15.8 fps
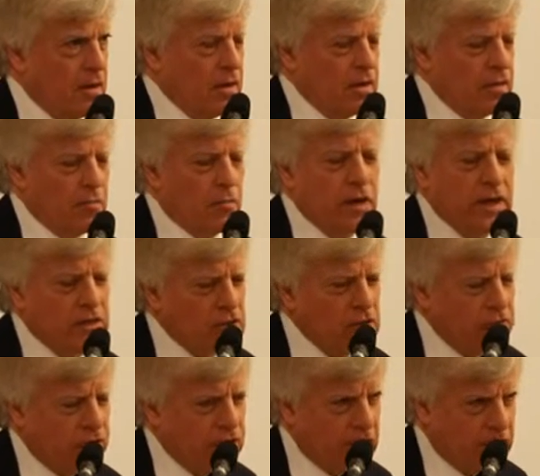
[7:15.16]
The reason
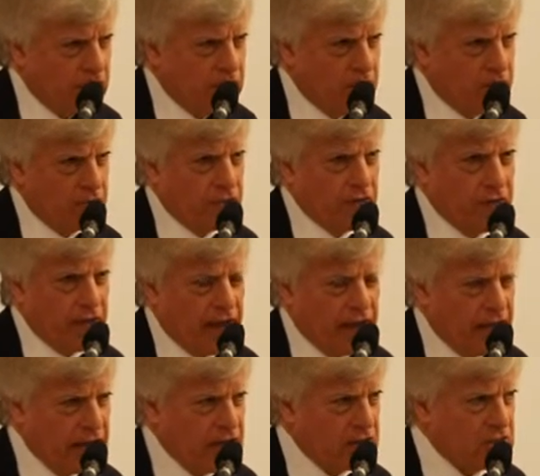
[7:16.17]
for the
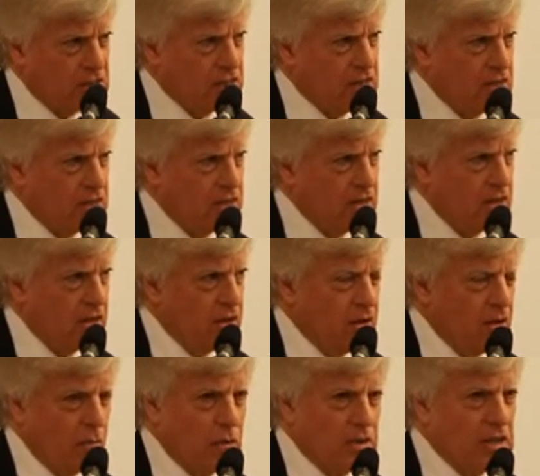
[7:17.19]
haste
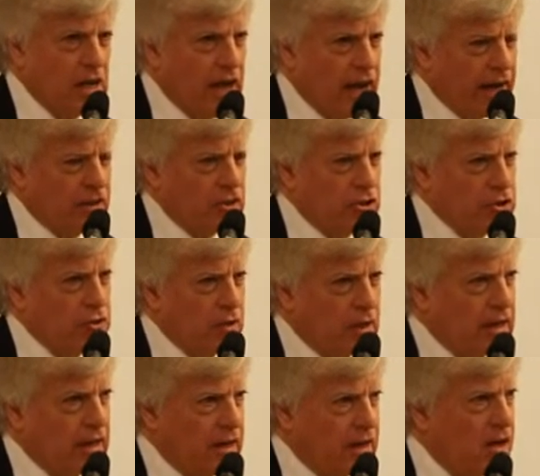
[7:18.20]
was
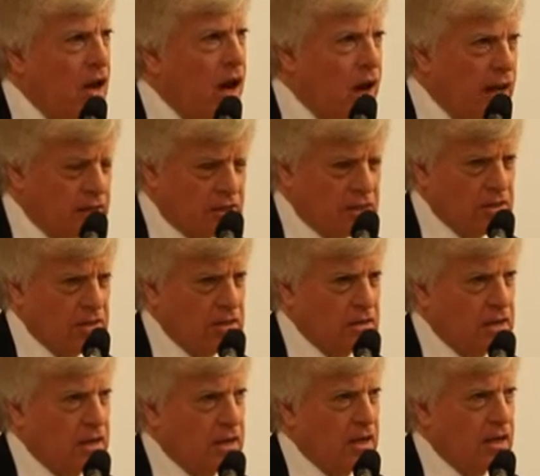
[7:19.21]
actually not
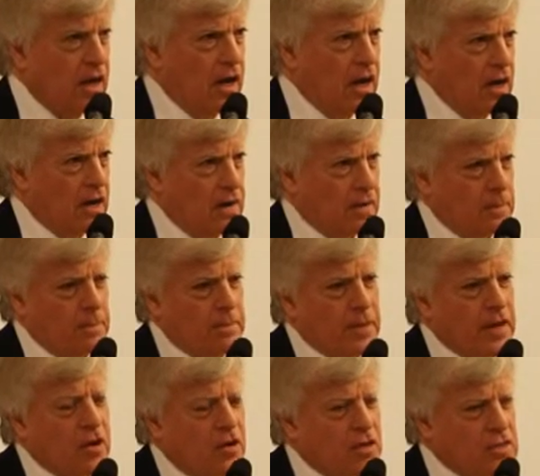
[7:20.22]

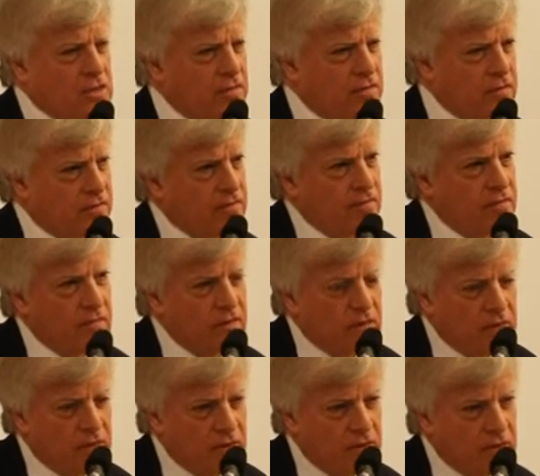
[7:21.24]
because of
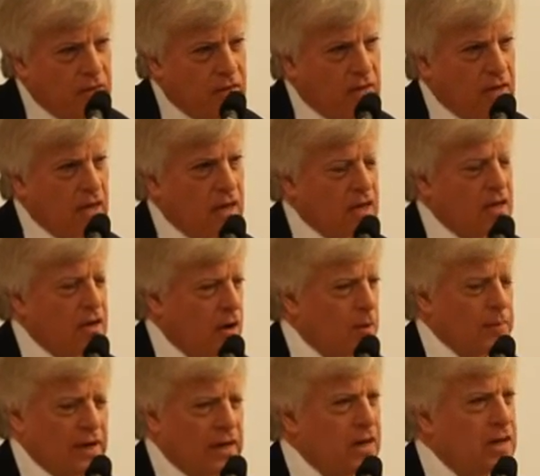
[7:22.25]
the
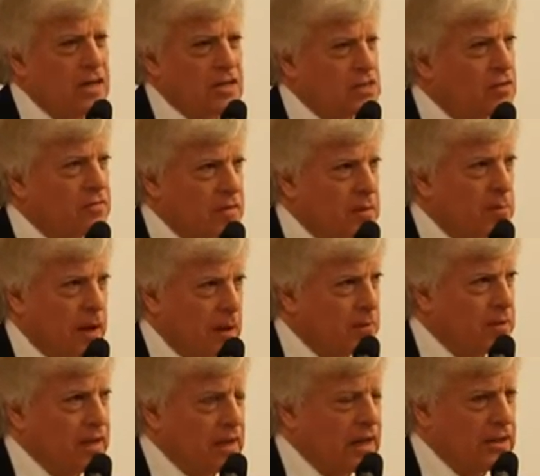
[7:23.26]
economic needs of the
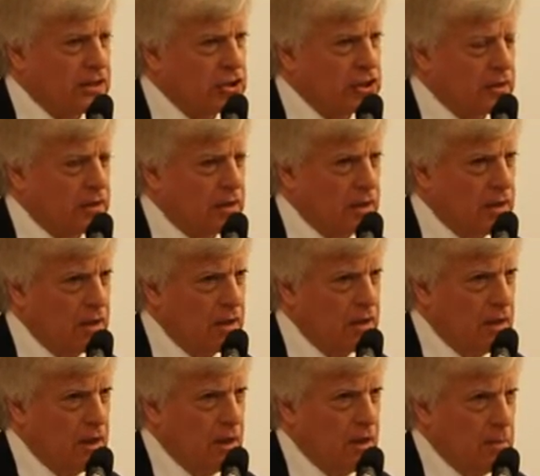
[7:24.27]
population,
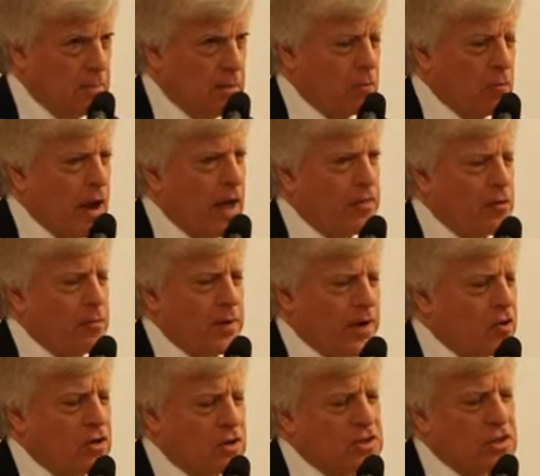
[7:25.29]
but rather
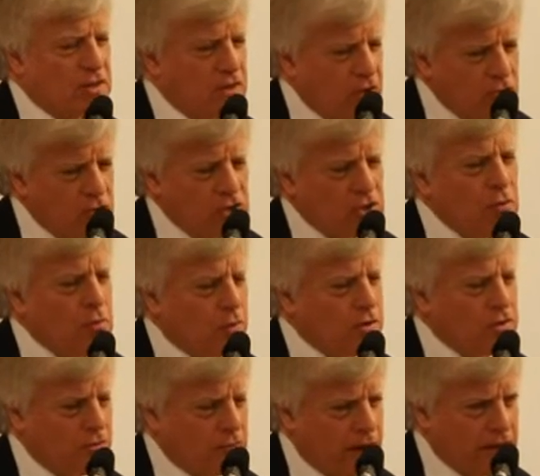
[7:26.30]
because those who were
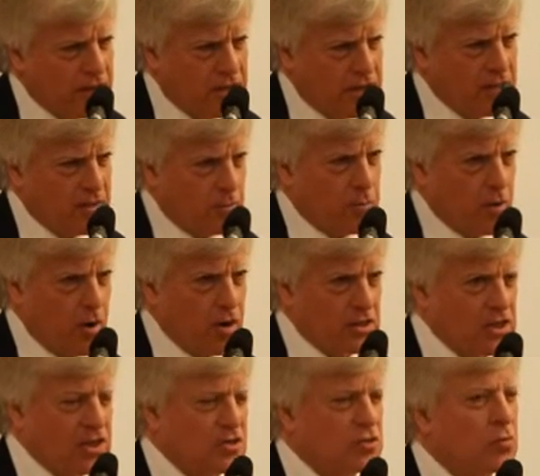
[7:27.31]
directing the
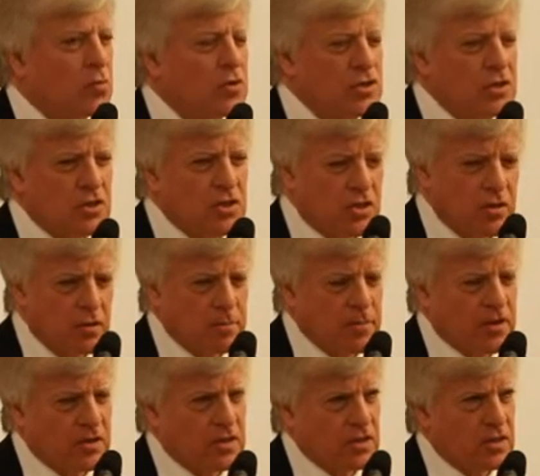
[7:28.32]
process were
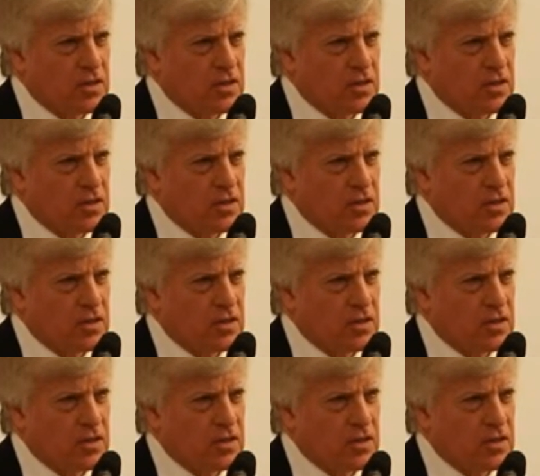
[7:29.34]
determined